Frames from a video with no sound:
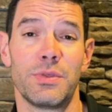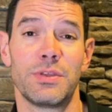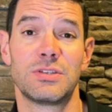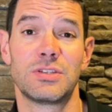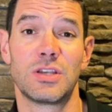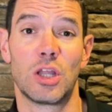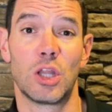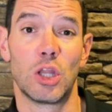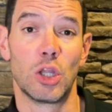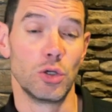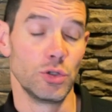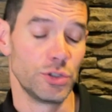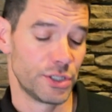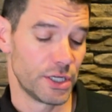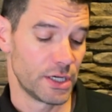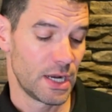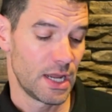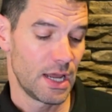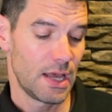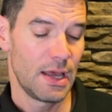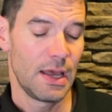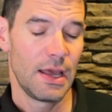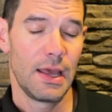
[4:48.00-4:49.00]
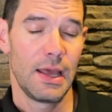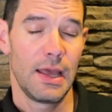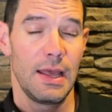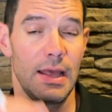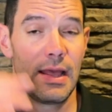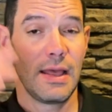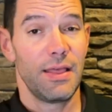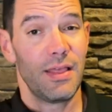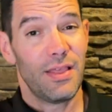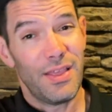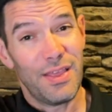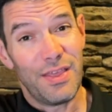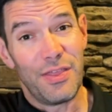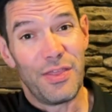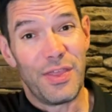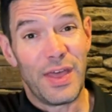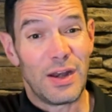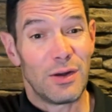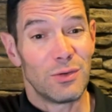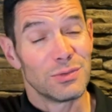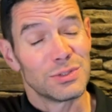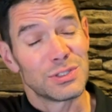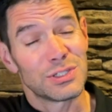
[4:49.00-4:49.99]
the solution.
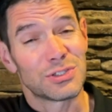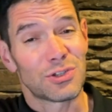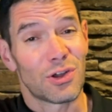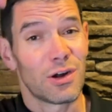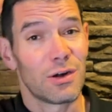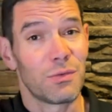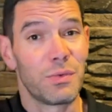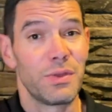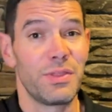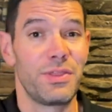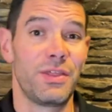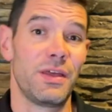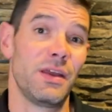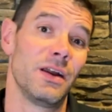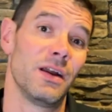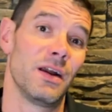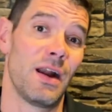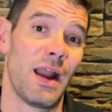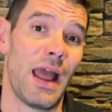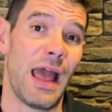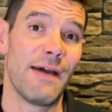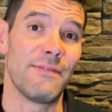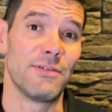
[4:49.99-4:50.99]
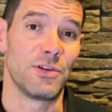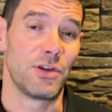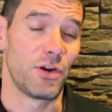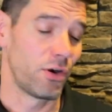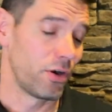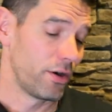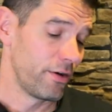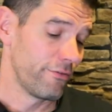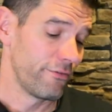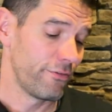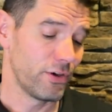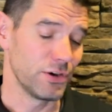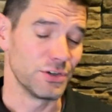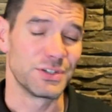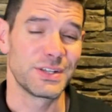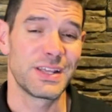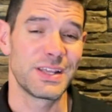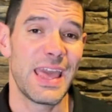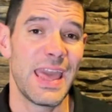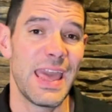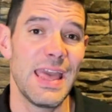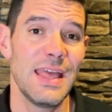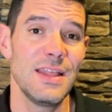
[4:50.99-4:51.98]
They don't start with their avatar. First,
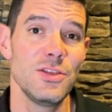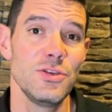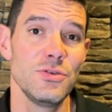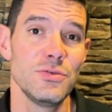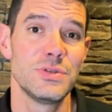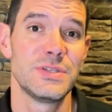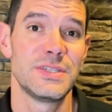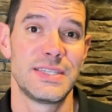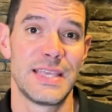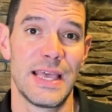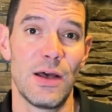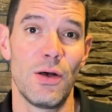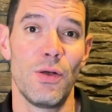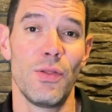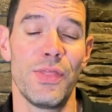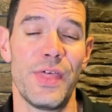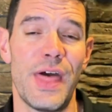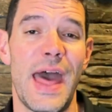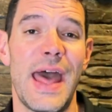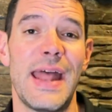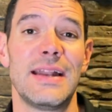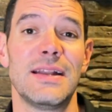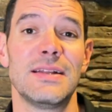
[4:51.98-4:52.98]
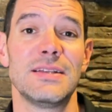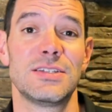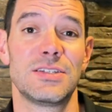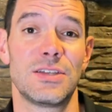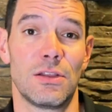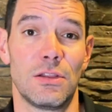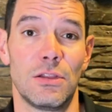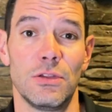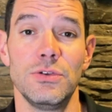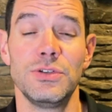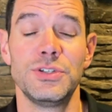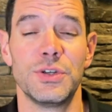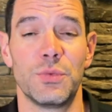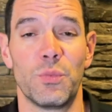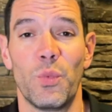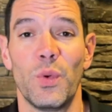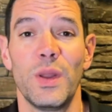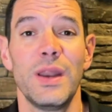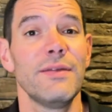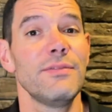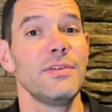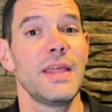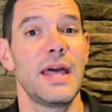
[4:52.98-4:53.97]
can you sell that solution?
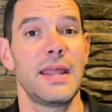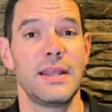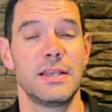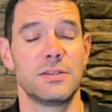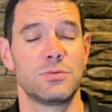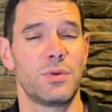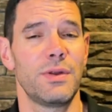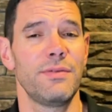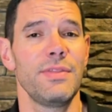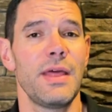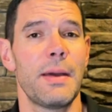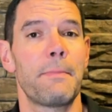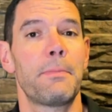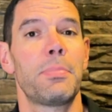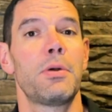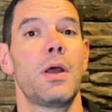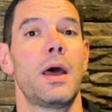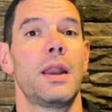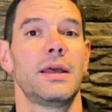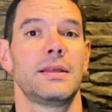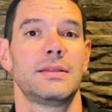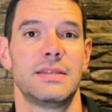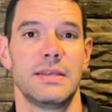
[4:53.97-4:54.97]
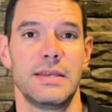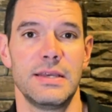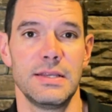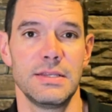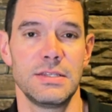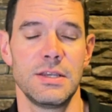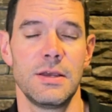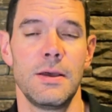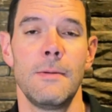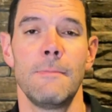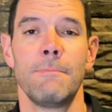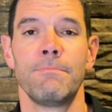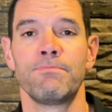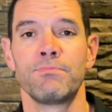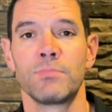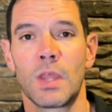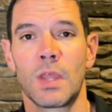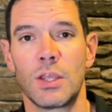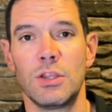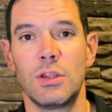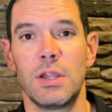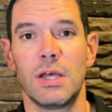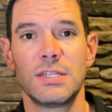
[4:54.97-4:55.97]
Whatever that is, whatever that product is.
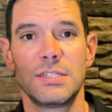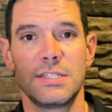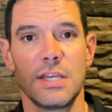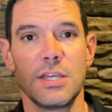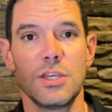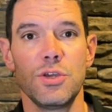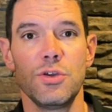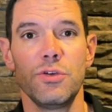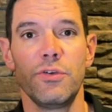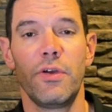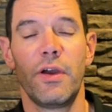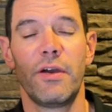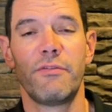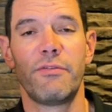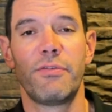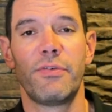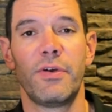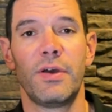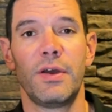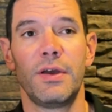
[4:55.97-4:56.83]
Let's say you have